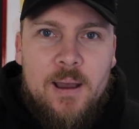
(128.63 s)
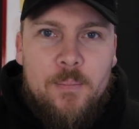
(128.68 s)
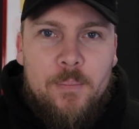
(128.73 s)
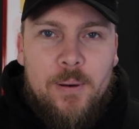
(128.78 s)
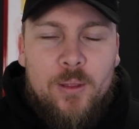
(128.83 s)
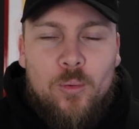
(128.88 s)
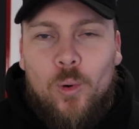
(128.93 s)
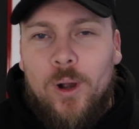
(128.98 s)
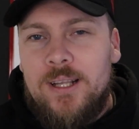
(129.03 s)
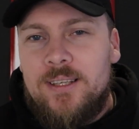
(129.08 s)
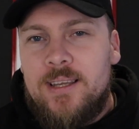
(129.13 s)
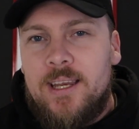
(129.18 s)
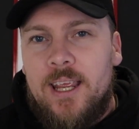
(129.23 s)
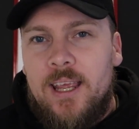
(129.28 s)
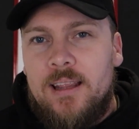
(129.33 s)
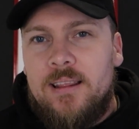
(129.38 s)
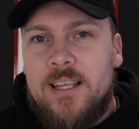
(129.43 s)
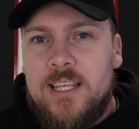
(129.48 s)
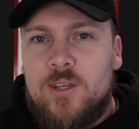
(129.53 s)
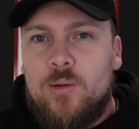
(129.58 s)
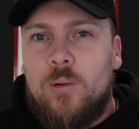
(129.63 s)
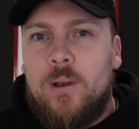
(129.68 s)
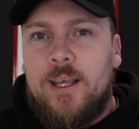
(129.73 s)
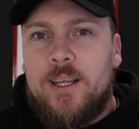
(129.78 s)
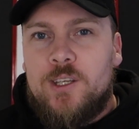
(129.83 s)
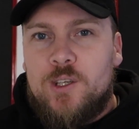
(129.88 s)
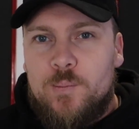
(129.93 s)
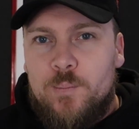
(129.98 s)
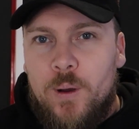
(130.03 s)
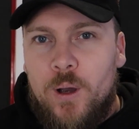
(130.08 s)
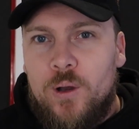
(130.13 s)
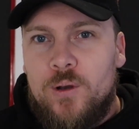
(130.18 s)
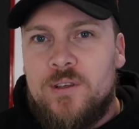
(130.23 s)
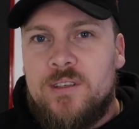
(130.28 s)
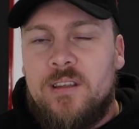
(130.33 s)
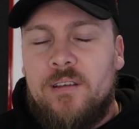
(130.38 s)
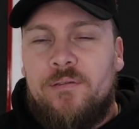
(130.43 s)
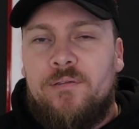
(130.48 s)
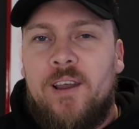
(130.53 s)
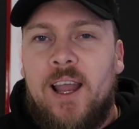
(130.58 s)
But once again, this will expose
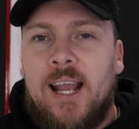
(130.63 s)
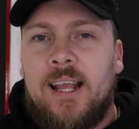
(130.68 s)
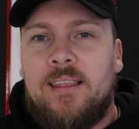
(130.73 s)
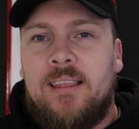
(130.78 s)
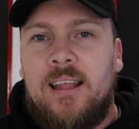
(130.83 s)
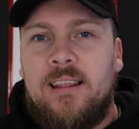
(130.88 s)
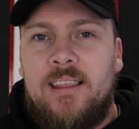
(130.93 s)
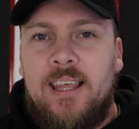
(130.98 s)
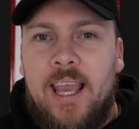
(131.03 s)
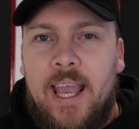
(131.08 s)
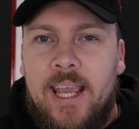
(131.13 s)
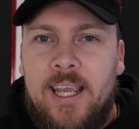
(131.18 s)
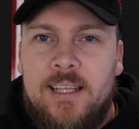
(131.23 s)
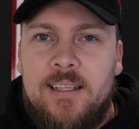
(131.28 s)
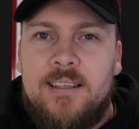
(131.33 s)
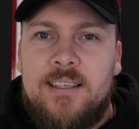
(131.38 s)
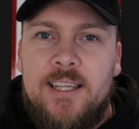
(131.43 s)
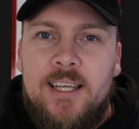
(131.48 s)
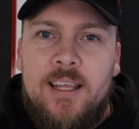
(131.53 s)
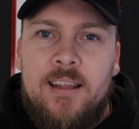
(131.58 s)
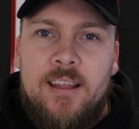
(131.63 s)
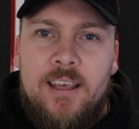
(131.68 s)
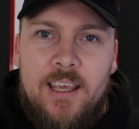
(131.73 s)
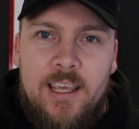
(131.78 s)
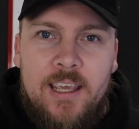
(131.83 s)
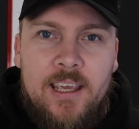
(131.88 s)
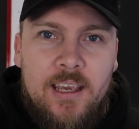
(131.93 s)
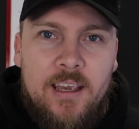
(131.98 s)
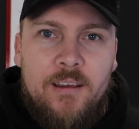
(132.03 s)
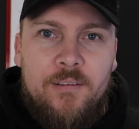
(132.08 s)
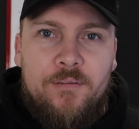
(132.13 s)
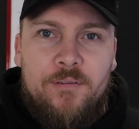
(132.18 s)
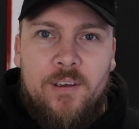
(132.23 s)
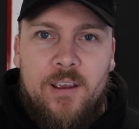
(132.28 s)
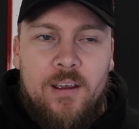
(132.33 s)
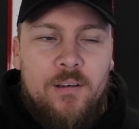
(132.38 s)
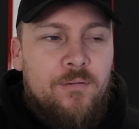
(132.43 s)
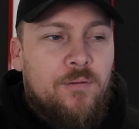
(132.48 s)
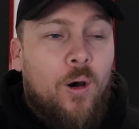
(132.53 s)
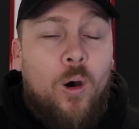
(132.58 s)
the fact that the ANC and the
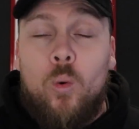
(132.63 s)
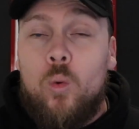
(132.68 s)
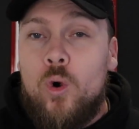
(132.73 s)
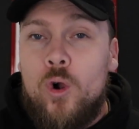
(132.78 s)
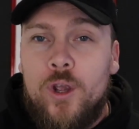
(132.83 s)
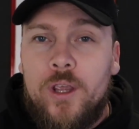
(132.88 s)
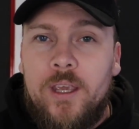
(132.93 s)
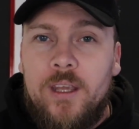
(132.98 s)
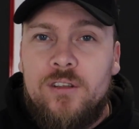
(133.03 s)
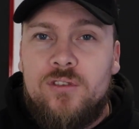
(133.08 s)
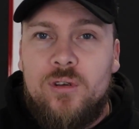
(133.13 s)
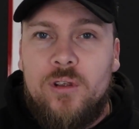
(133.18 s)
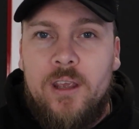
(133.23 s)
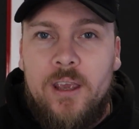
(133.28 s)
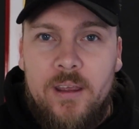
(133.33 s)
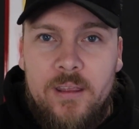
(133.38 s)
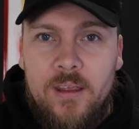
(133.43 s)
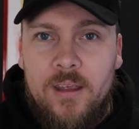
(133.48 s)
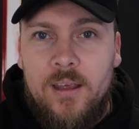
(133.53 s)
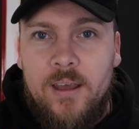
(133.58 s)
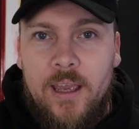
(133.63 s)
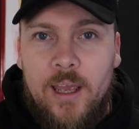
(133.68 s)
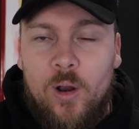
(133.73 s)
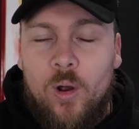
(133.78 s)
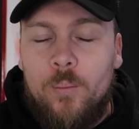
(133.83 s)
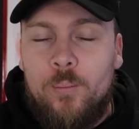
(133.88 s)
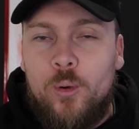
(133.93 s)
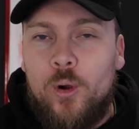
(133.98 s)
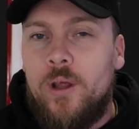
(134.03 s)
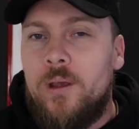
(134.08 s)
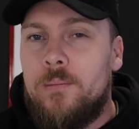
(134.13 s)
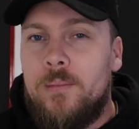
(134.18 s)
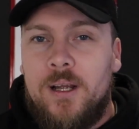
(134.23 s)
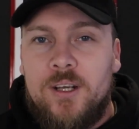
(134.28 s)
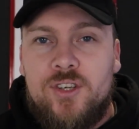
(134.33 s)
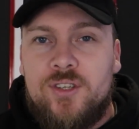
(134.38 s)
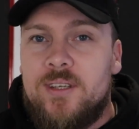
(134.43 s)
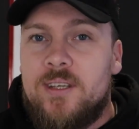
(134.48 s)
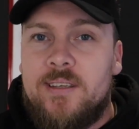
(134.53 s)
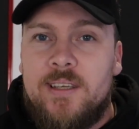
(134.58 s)
EFF are working together and are pretty
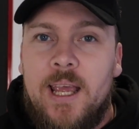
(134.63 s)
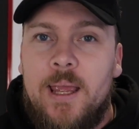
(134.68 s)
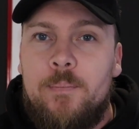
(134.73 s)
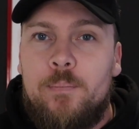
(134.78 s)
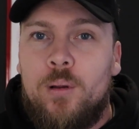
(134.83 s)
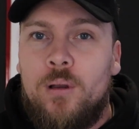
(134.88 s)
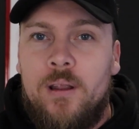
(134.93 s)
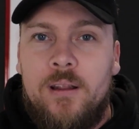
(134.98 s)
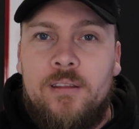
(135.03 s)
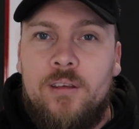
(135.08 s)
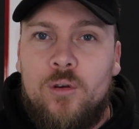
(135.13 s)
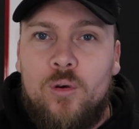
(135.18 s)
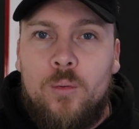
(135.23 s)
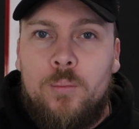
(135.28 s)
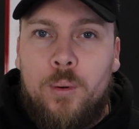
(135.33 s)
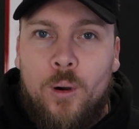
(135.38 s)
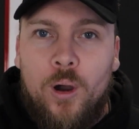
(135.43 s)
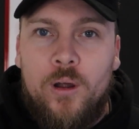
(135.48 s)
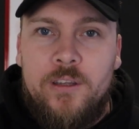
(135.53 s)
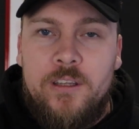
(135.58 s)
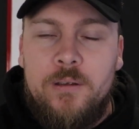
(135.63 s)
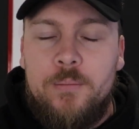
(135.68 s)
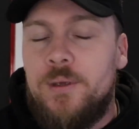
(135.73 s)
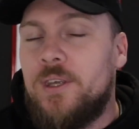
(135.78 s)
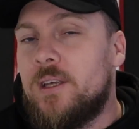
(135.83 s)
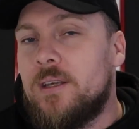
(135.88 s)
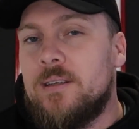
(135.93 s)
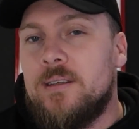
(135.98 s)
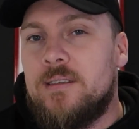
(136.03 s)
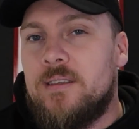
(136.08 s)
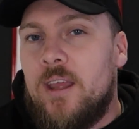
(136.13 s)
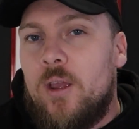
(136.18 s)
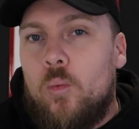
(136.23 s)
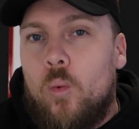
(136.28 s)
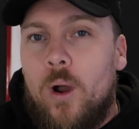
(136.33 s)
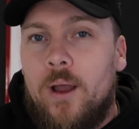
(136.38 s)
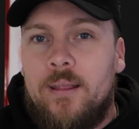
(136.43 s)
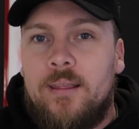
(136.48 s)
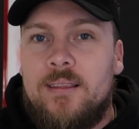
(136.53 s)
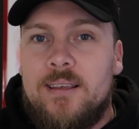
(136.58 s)
much the same political party because they
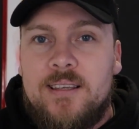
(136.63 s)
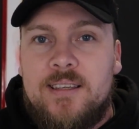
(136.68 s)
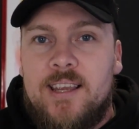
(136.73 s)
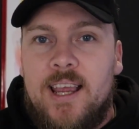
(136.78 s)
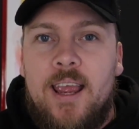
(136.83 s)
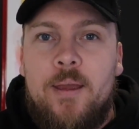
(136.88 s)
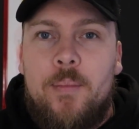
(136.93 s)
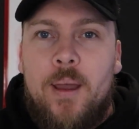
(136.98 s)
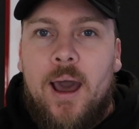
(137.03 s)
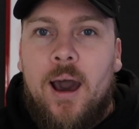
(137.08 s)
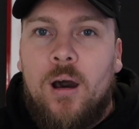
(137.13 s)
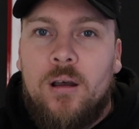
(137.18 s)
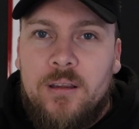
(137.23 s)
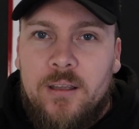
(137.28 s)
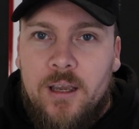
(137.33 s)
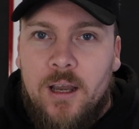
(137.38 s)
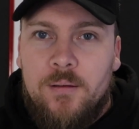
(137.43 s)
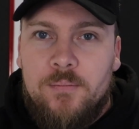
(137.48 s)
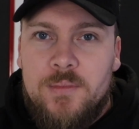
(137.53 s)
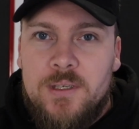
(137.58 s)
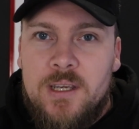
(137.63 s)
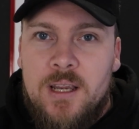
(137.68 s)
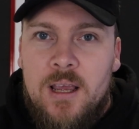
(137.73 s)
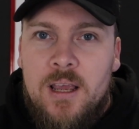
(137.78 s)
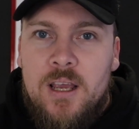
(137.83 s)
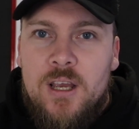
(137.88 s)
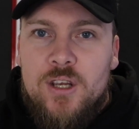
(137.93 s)
want the same outcomes.